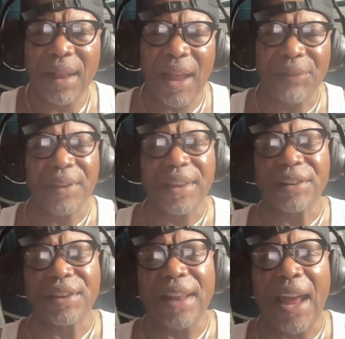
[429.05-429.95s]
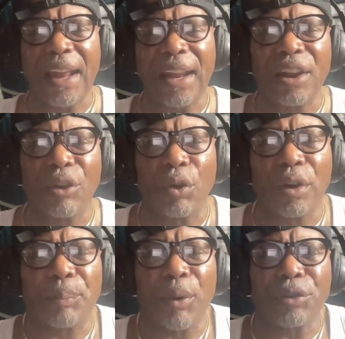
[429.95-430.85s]
I think that's a lot
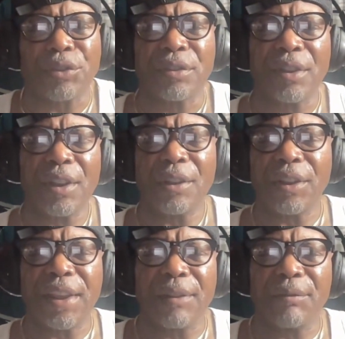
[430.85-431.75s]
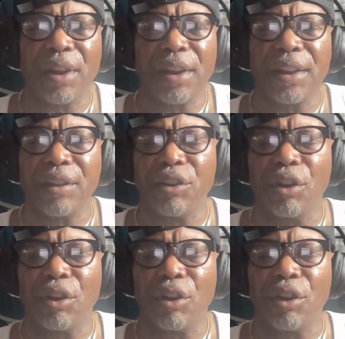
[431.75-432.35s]
on a person to get really